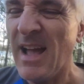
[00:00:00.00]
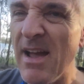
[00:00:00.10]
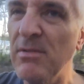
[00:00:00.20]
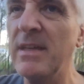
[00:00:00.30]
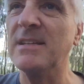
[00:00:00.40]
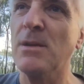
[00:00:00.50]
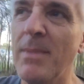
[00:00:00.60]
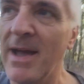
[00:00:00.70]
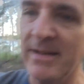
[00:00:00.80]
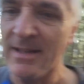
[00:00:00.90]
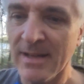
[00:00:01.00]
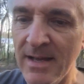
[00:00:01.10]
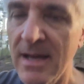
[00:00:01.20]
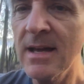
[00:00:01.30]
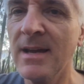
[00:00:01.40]
everything's about
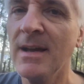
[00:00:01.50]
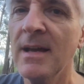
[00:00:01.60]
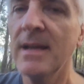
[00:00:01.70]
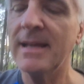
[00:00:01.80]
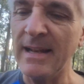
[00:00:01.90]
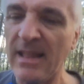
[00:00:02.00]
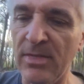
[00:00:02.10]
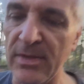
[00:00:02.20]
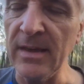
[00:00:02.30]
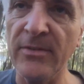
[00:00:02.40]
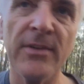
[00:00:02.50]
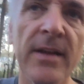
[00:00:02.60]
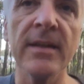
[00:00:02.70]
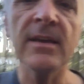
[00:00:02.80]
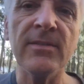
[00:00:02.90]
getting things
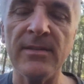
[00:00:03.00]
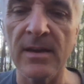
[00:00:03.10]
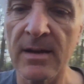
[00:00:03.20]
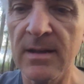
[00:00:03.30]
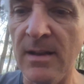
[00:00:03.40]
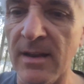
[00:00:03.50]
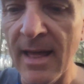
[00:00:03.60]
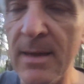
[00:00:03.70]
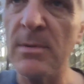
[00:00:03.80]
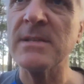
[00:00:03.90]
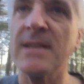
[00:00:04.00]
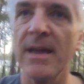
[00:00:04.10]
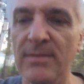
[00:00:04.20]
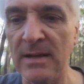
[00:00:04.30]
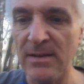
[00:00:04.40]
done easier,
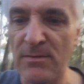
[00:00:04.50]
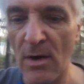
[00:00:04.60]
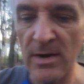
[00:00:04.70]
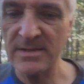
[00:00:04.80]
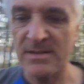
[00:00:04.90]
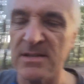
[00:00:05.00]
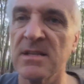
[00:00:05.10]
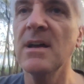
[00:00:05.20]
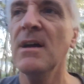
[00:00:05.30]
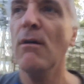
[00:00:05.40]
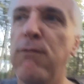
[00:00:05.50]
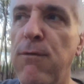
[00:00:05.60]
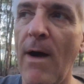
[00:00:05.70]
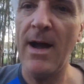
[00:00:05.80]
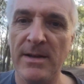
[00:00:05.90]
labour-saving devices,
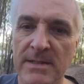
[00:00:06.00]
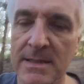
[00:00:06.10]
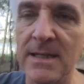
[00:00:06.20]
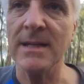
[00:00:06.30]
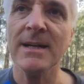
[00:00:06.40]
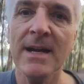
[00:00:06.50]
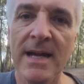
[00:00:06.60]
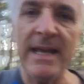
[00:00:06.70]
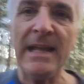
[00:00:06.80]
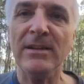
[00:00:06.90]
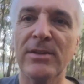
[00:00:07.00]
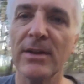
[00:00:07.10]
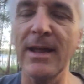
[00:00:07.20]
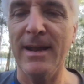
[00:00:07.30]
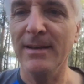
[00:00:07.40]
faster,
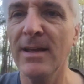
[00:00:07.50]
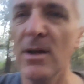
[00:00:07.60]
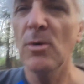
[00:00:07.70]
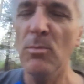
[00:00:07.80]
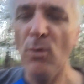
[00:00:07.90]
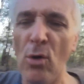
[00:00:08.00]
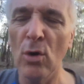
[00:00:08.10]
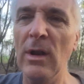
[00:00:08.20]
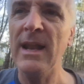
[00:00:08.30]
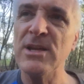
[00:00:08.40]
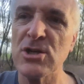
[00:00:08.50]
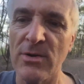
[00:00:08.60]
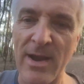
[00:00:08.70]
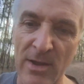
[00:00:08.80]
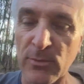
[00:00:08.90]
internet, more
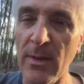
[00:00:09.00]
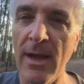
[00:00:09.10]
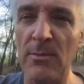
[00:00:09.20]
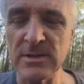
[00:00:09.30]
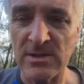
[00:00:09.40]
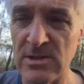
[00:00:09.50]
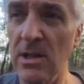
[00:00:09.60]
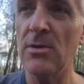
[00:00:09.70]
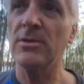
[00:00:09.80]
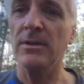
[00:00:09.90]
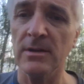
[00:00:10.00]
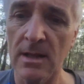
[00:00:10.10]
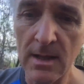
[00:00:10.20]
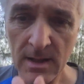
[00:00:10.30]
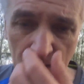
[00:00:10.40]
leisure hours. Well, that was the slogan
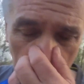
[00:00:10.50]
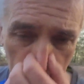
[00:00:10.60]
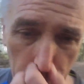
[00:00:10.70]
like